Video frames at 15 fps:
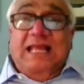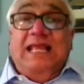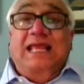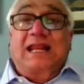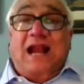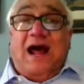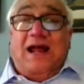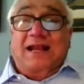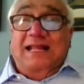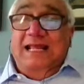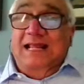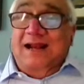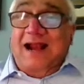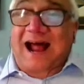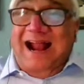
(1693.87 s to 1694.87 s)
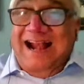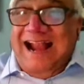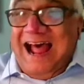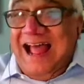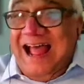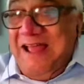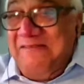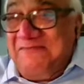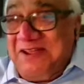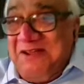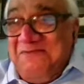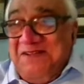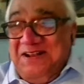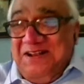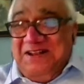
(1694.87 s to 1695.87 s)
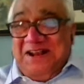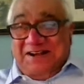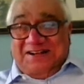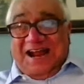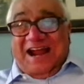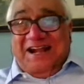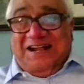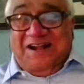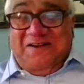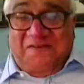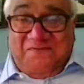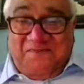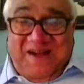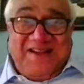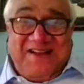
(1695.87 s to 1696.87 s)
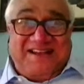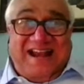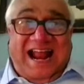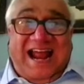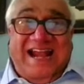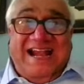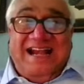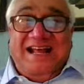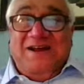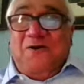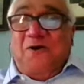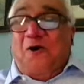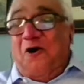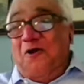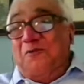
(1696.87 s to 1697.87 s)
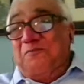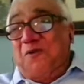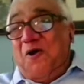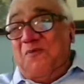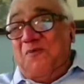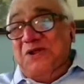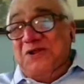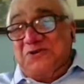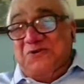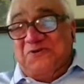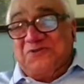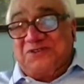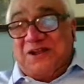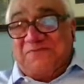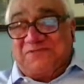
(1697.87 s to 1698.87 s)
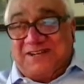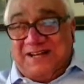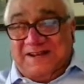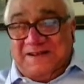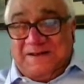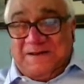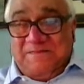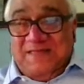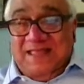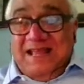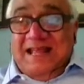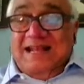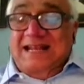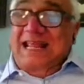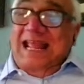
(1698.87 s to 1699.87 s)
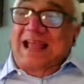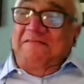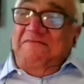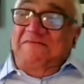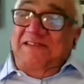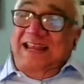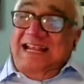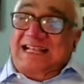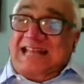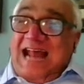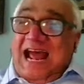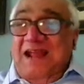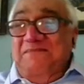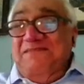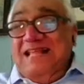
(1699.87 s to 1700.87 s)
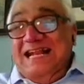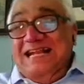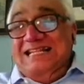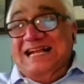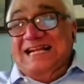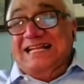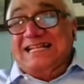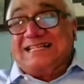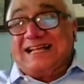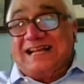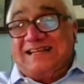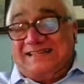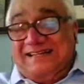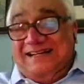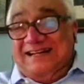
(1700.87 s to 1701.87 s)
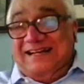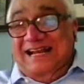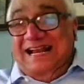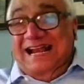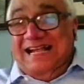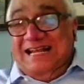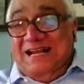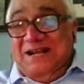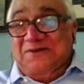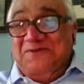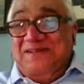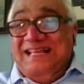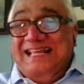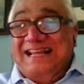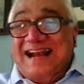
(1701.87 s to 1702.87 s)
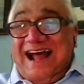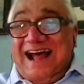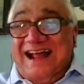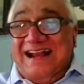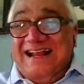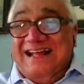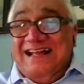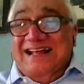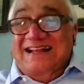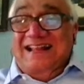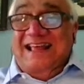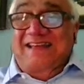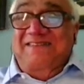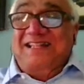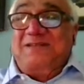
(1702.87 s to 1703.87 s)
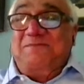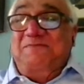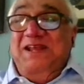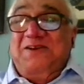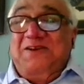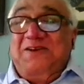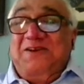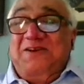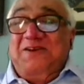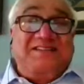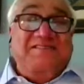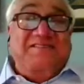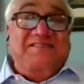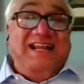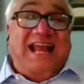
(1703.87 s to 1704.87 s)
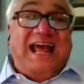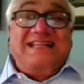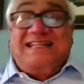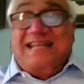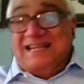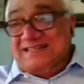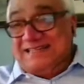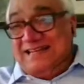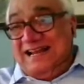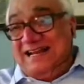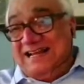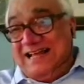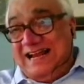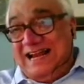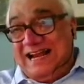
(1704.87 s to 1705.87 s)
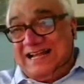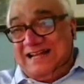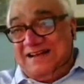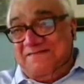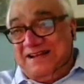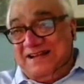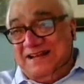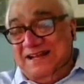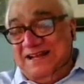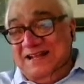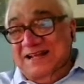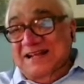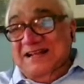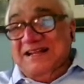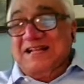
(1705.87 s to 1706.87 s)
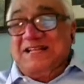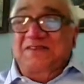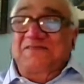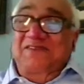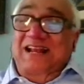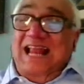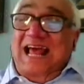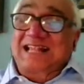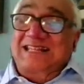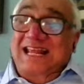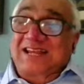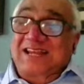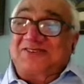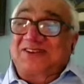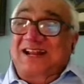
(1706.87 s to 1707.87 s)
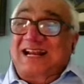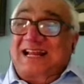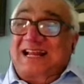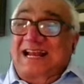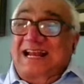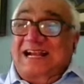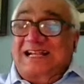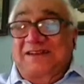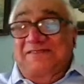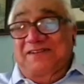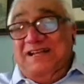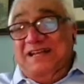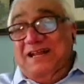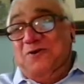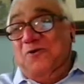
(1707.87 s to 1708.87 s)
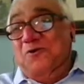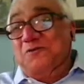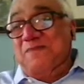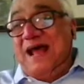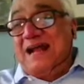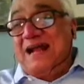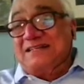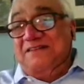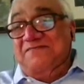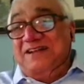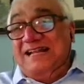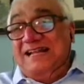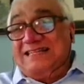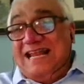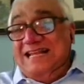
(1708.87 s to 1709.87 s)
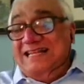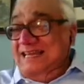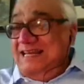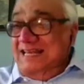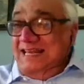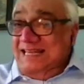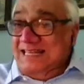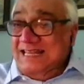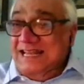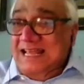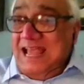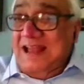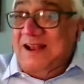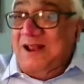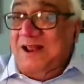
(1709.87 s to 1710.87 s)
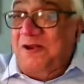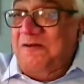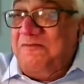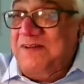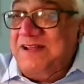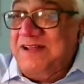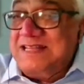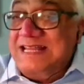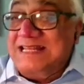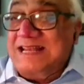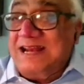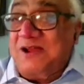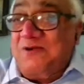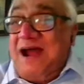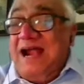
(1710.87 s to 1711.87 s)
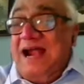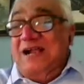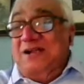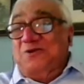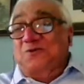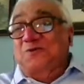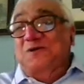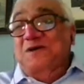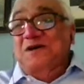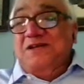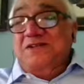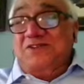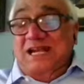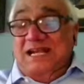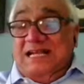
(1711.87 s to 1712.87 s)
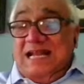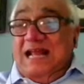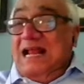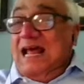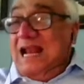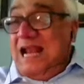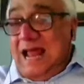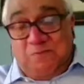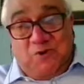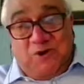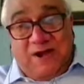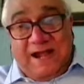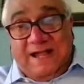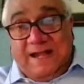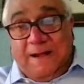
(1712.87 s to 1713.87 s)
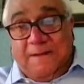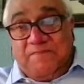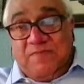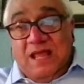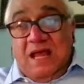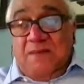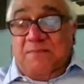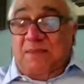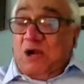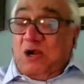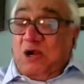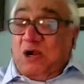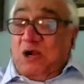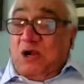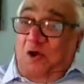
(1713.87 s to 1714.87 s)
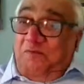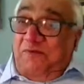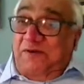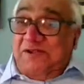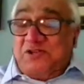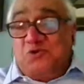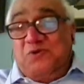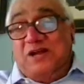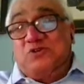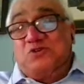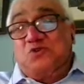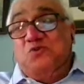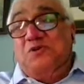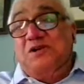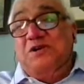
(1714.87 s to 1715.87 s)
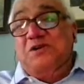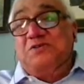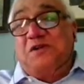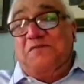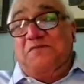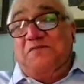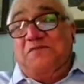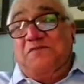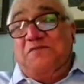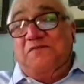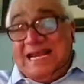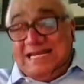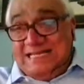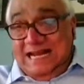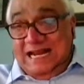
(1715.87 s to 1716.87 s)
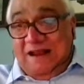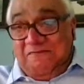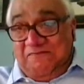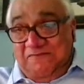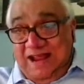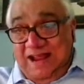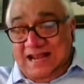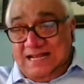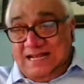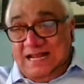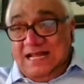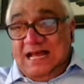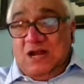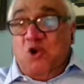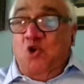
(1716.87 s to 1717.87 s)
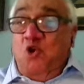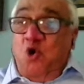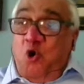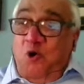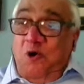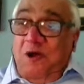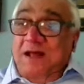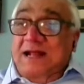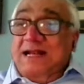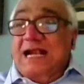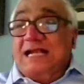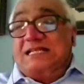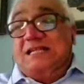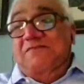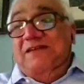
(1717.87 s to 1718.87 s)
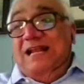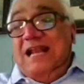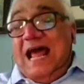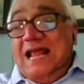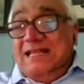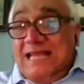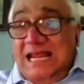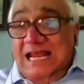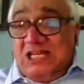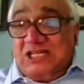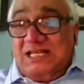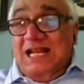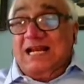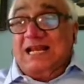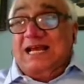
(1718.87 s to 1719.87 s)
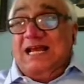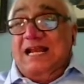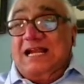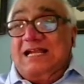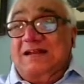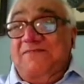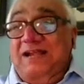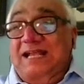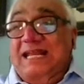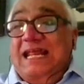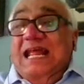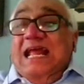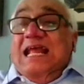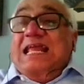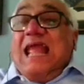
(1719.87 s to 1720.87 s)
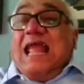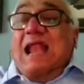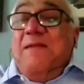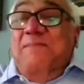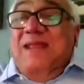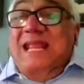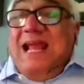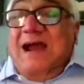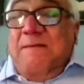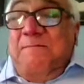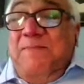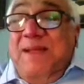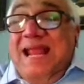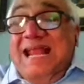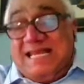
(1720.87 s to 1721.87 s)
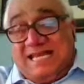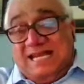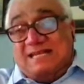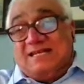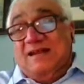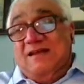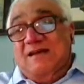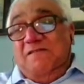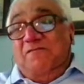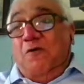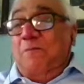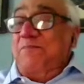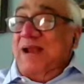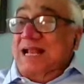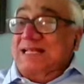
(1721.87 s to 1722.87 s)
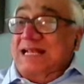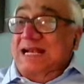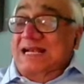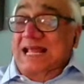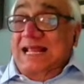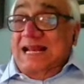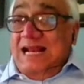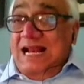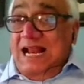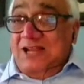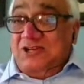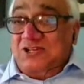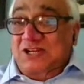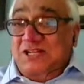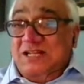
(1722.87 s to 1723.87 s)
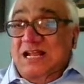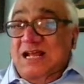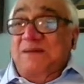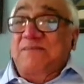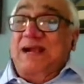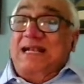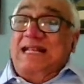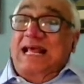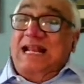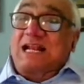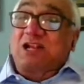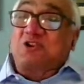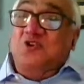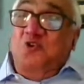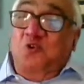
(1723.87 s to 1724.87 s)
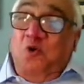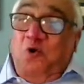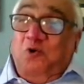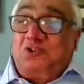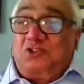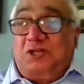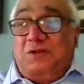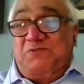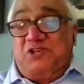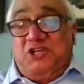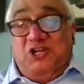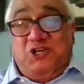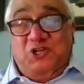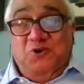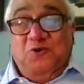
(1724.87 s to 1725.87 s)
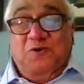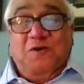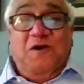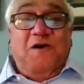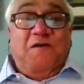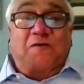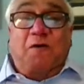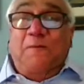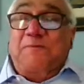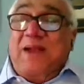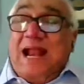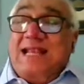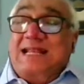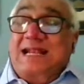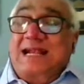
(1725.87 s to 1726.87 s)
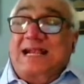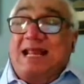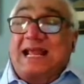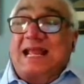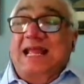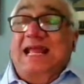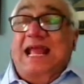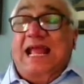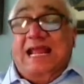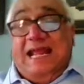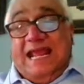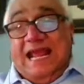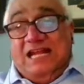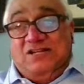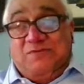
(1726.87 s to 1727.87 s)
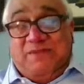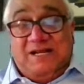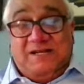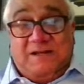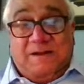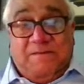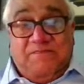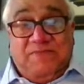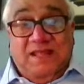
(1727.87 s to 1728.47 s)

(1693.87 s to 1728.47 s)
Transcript: Iran, I have given the title of my slide, All Promise, No Substance. Every time there is a discussion relating to Iran, they will speak of the civilizational connectivity. The civilizational connectivity goes back several centuries, and none of us is required to sit and elaborate it. But all of us who are students of international affairs know that civilizational connectivity can be a basis for present-day relations, but there is no substitute for present-day engagements.